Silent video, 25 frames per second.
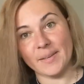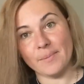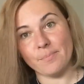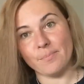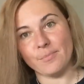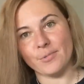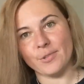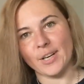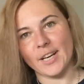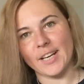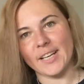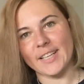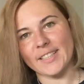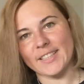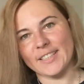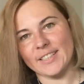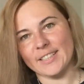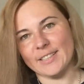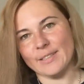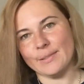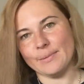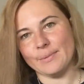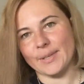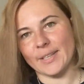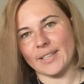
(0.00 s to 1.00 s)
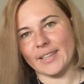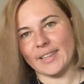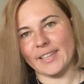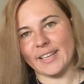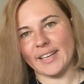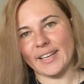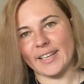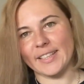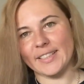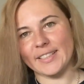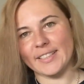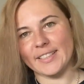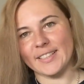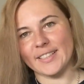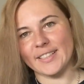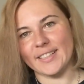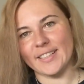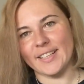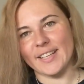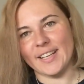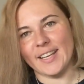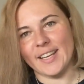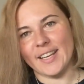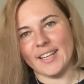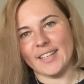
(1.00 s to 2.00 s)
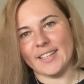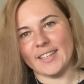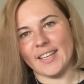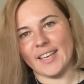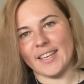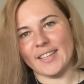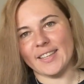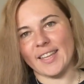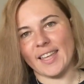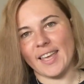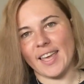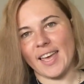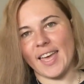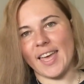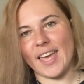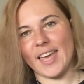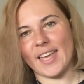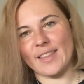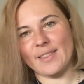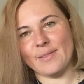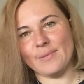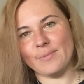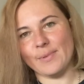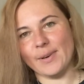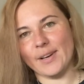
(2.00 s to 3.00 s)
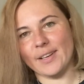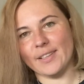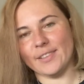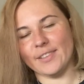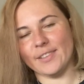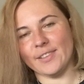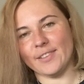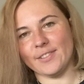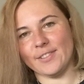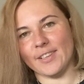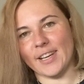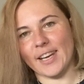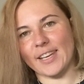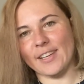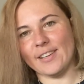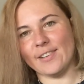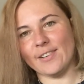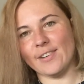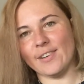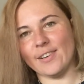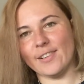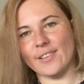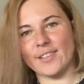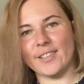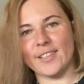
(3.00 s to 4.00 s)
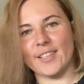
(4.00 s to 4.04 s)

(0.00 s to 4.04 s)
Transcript: brighter, one lighter, then add 1 gray color.